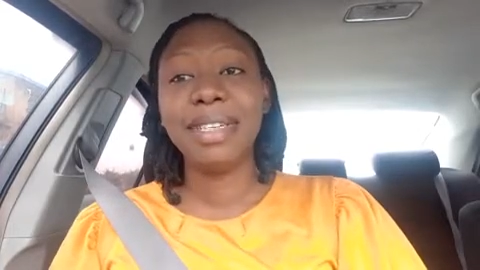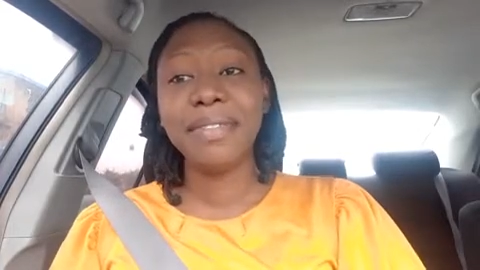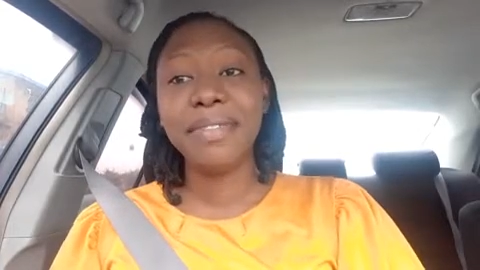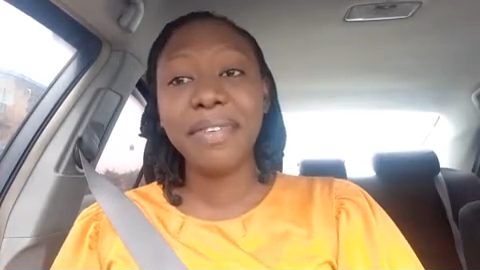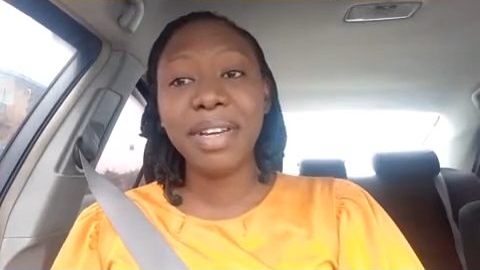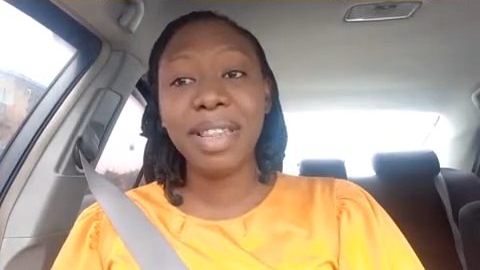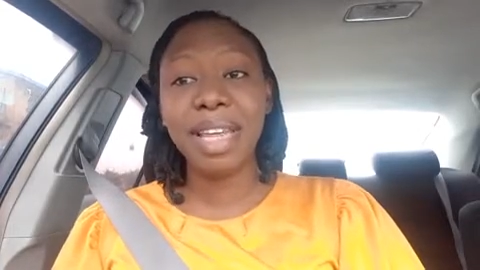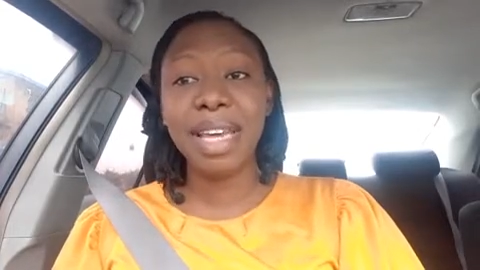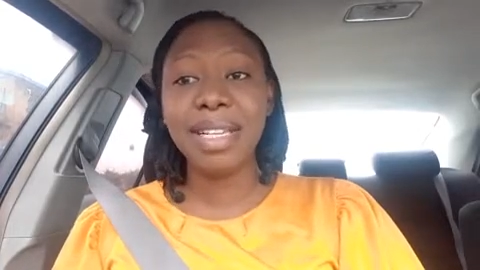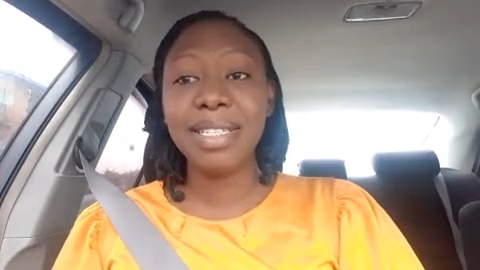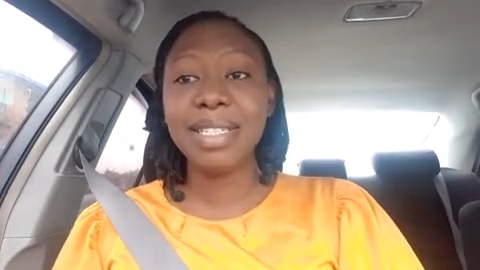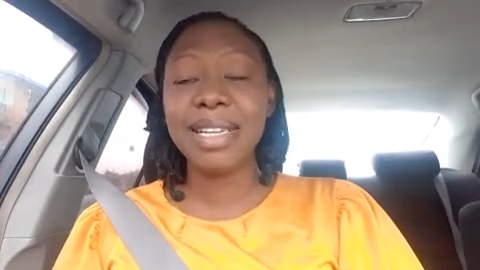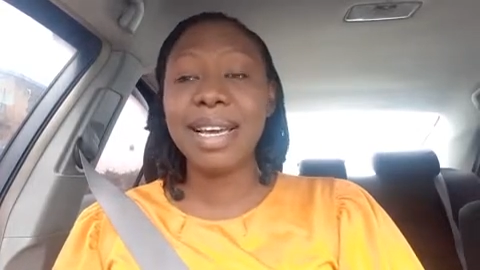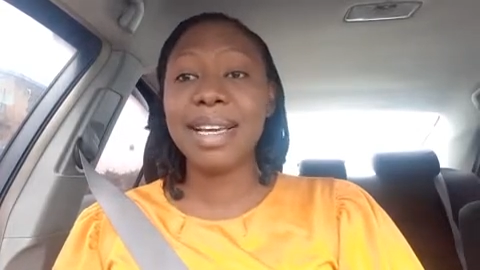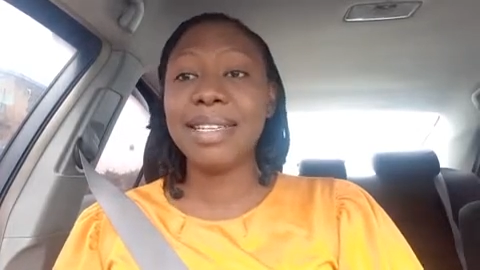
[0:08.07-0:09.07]
different
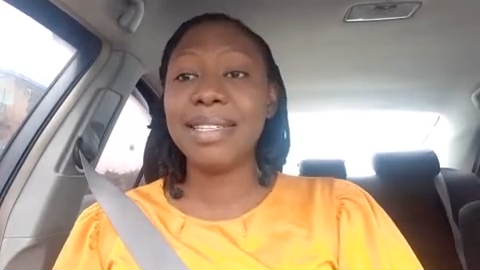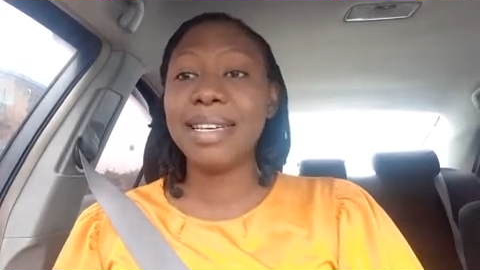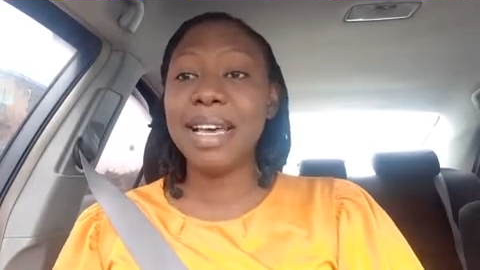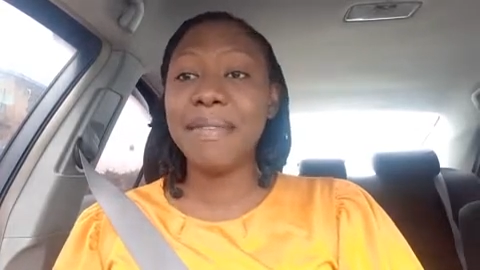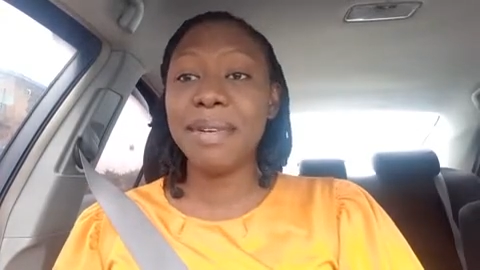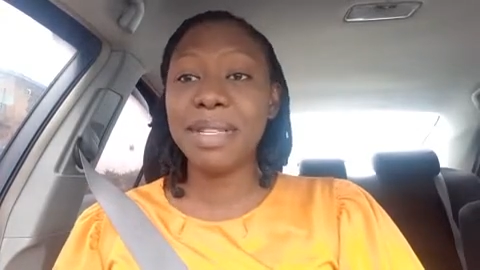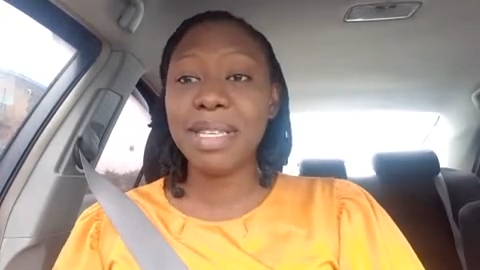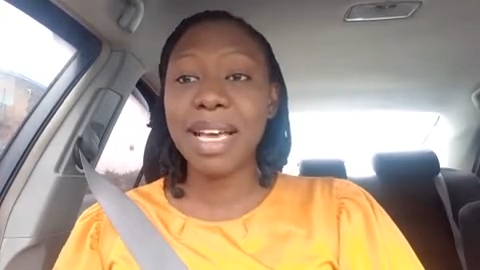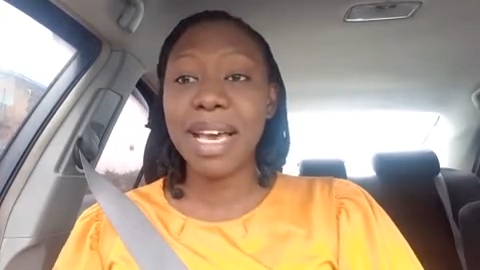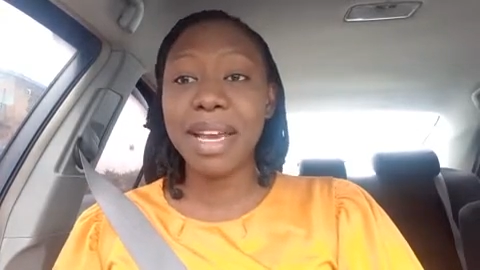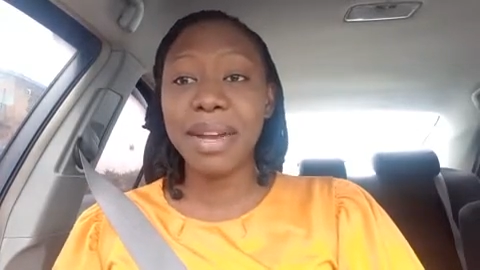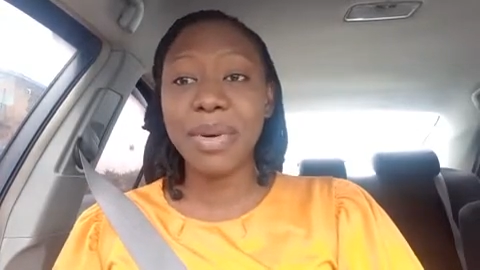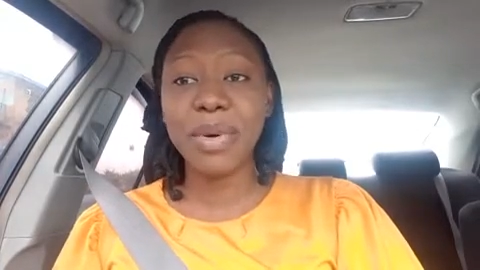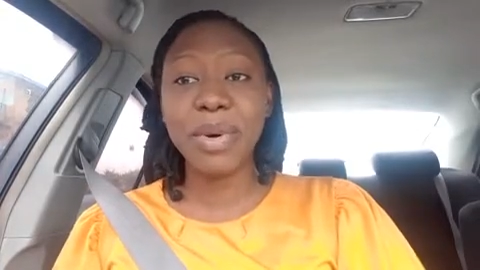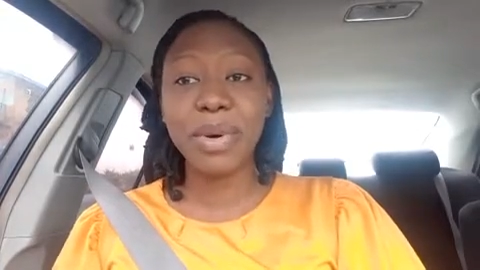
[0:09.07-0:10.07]
things that can serve as
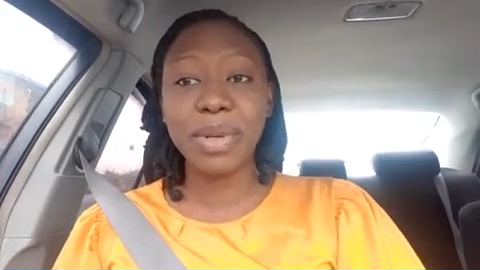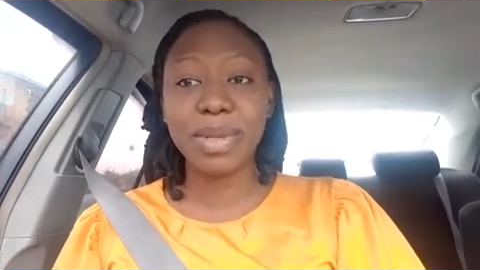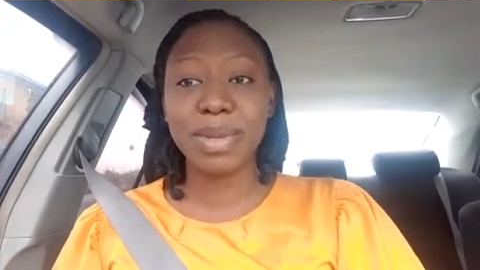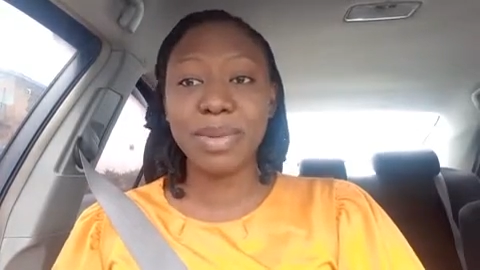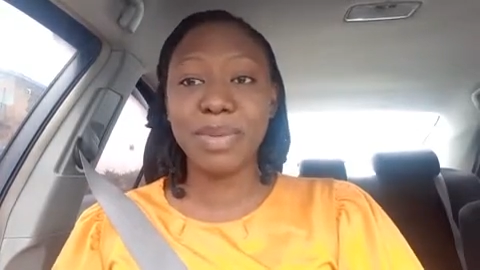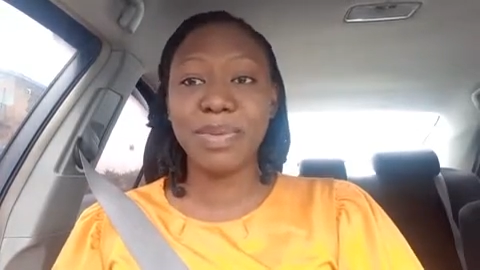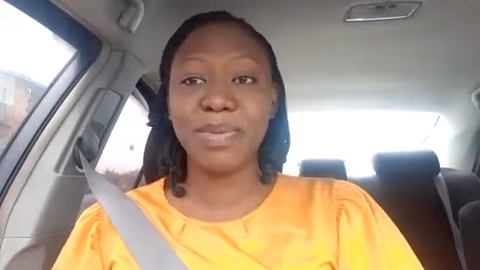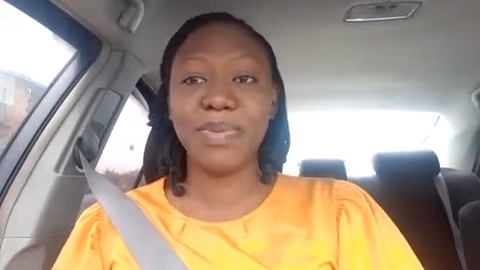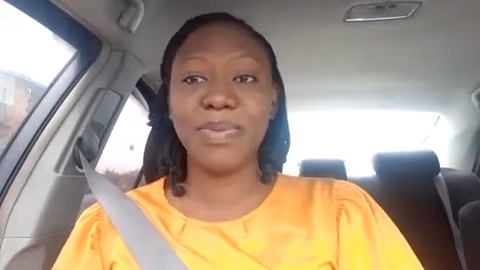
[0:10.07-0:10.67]
side hustle.